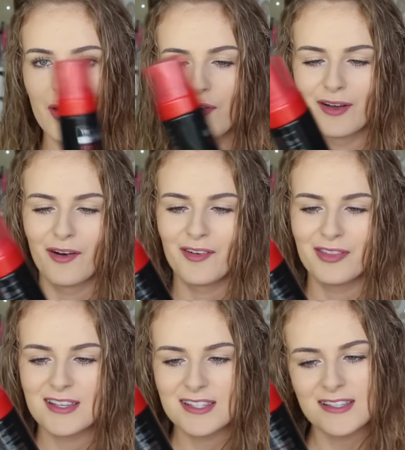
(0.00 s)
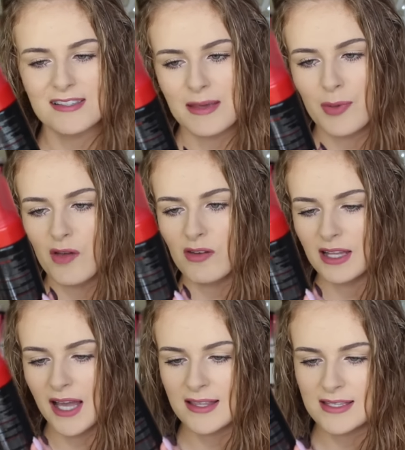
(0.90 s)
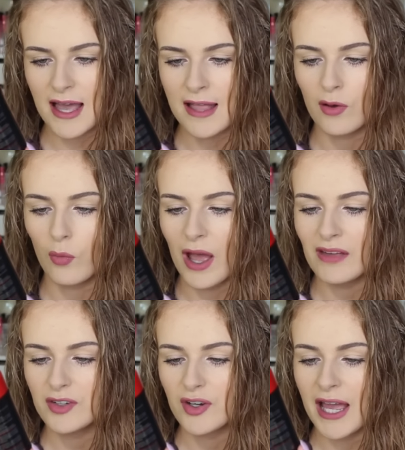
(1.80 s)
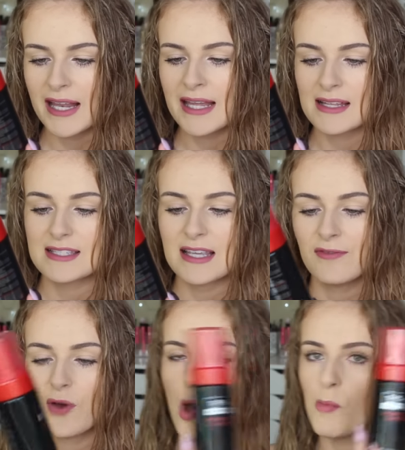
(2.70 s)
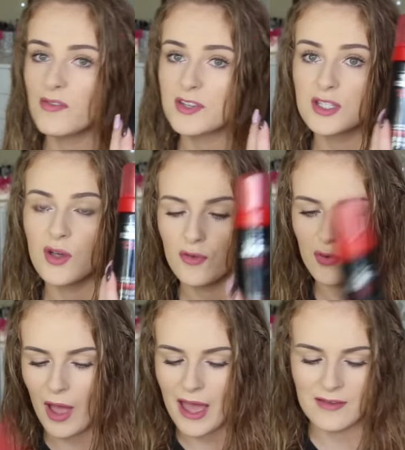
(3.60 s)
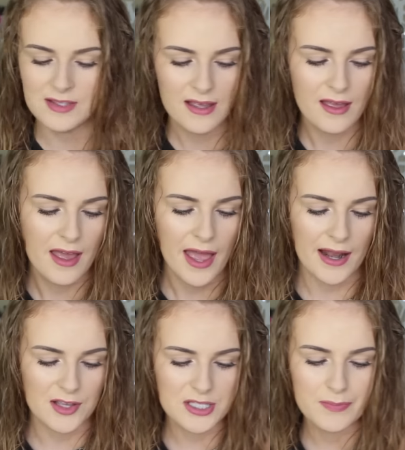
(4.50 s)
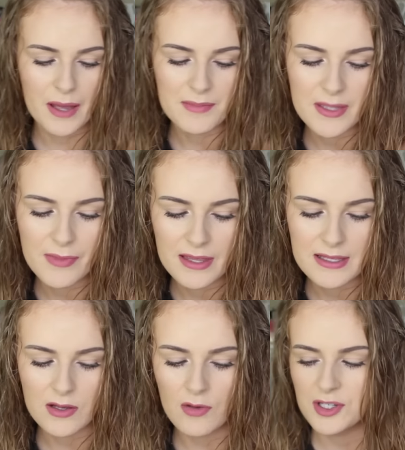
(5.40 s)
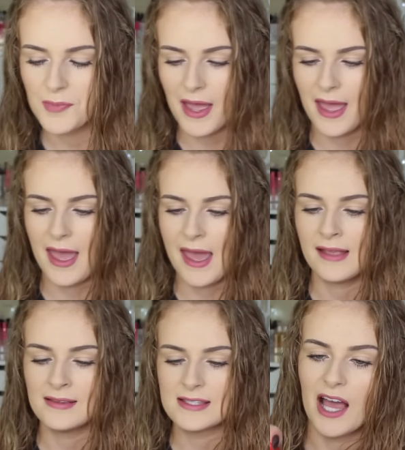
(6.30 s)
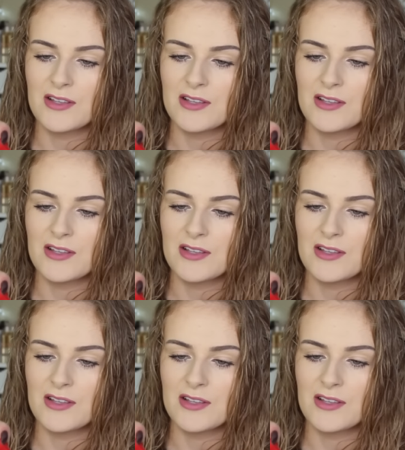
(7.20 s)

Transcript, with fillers: But moving on, this is the Perfectly Undone Wave Creating Sea Foam for Soft Waves, and I just pumped some of this onto my hands.